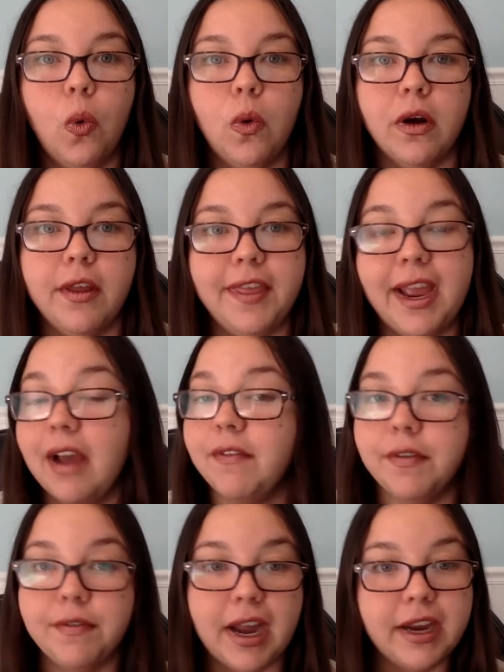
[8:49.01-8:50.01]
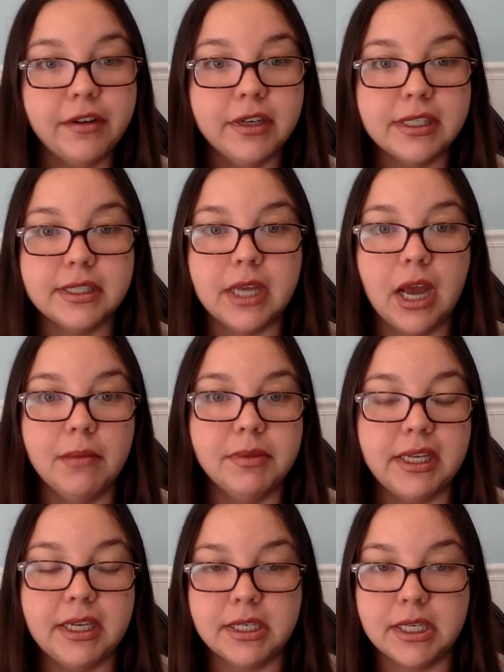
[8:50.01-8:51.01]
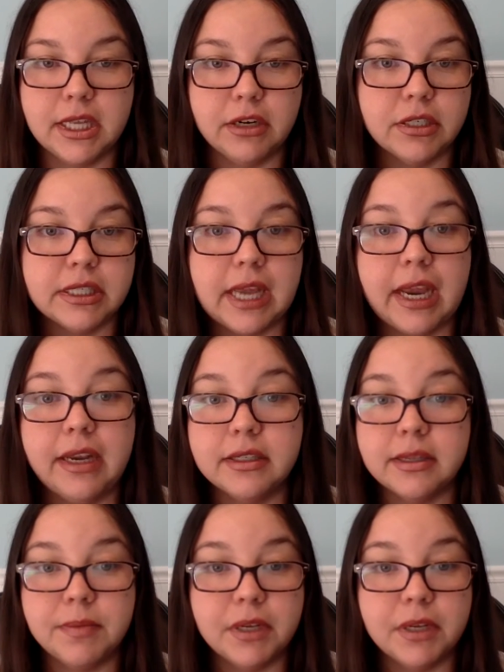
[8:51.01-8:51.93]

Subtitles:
or they have a virus linked to their site,